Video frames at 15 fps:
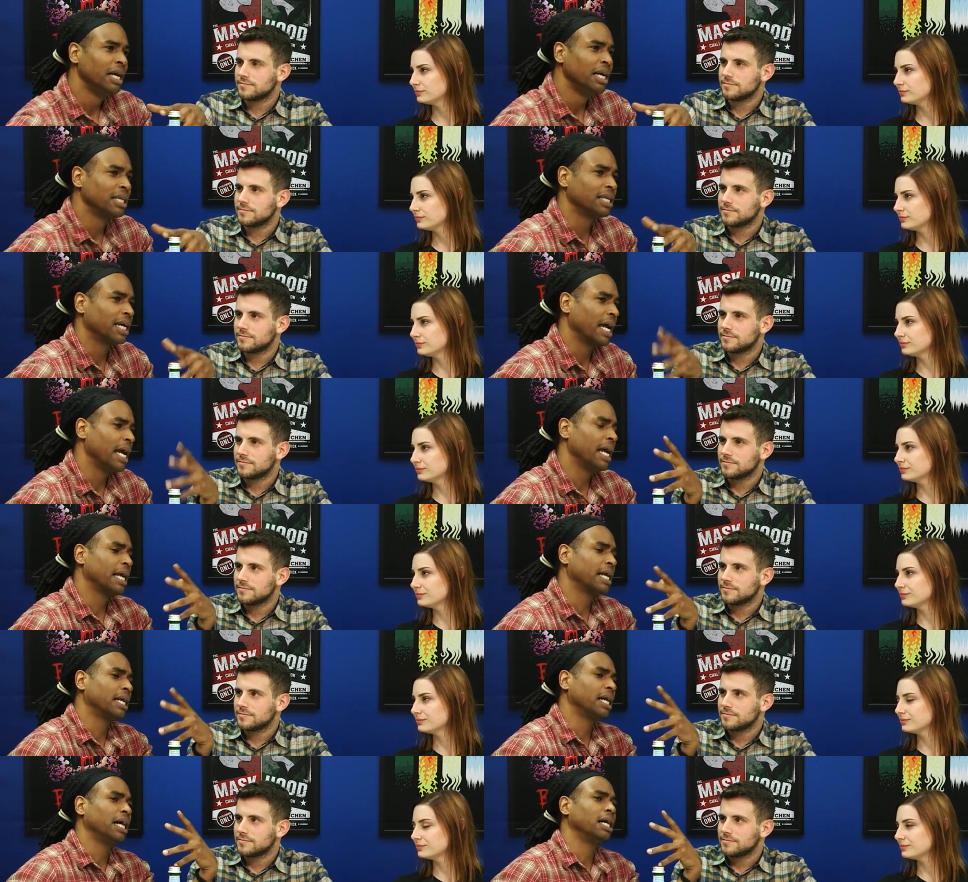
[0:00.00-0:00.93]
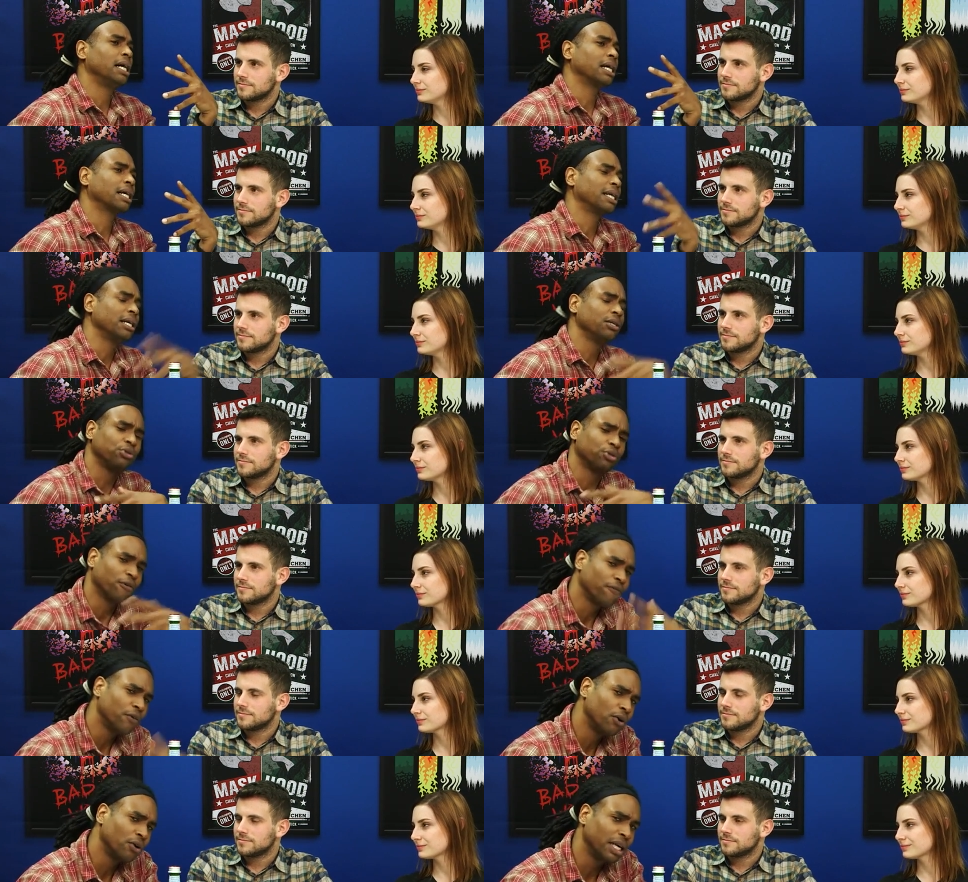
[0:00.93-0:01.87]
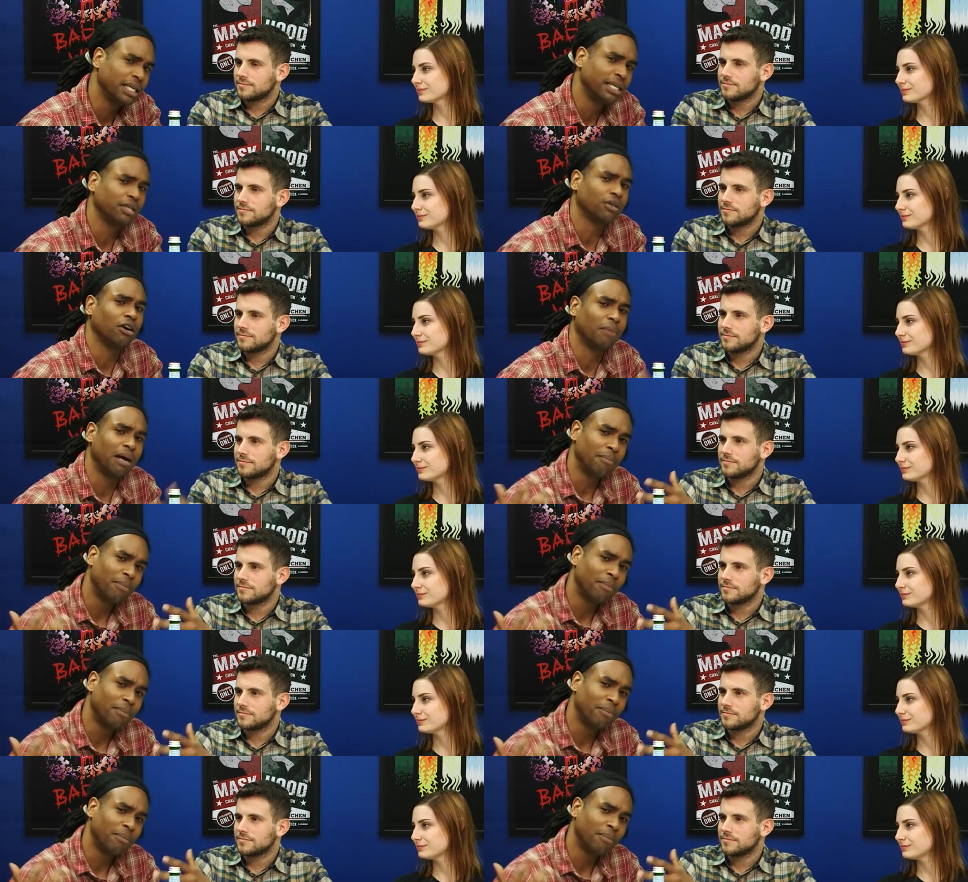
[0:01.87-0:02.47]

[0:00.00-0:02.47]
Speaker 1: He's like, hey, can I, uh, can I use your phone? I need to call my